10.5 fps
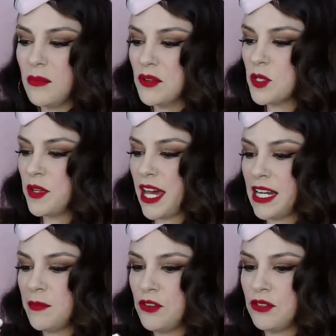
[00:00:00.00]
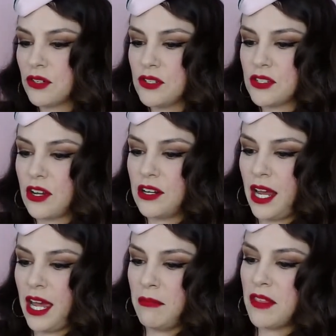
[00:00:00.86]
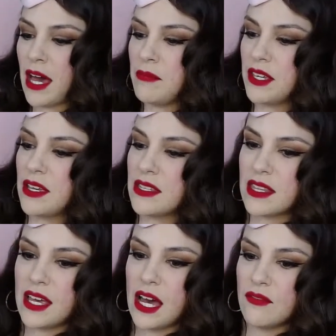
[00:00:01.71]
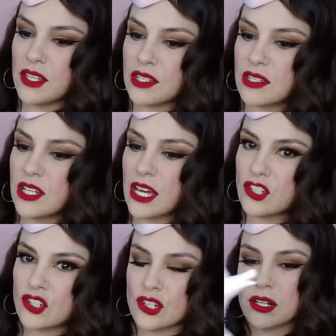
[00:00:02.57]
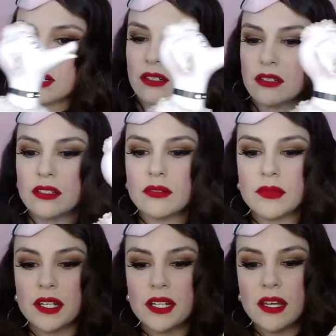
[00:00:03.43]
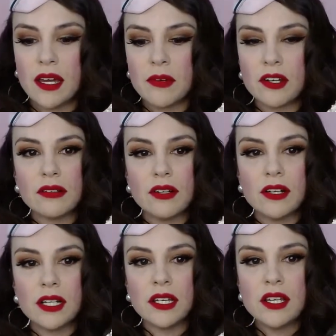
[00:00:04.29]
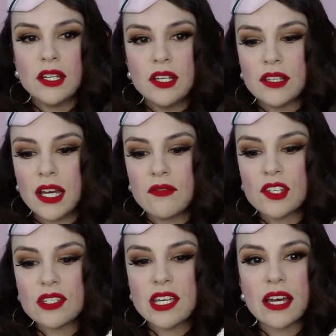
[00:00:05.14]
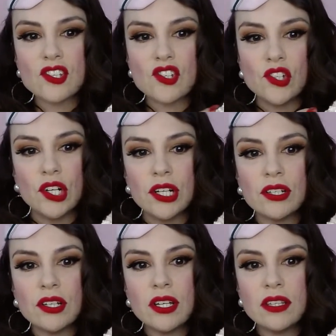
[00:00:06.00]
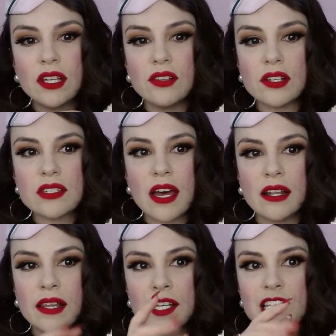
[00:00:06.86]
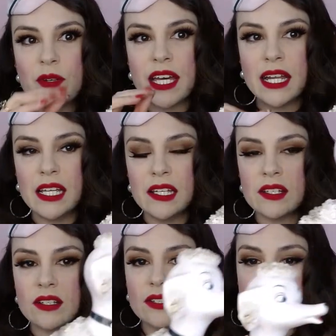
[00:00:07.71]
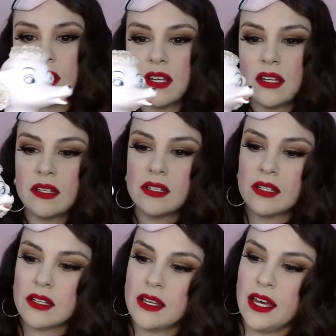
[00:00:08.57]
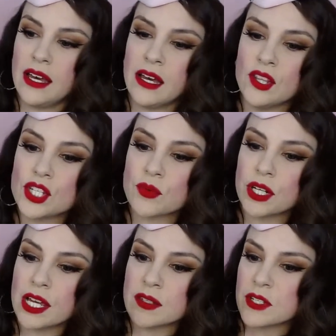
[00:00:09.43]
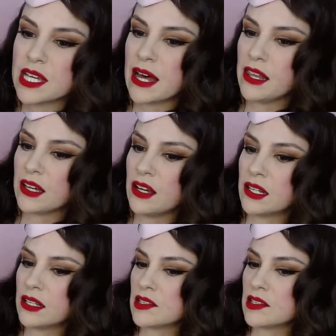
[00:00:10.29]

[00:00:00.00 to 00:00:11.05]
Spaghetti poodles are named that because they have this texture. Play to the camera, Gertie. They have this texture that looks kind of like spaghetti. And this one has metallic on it.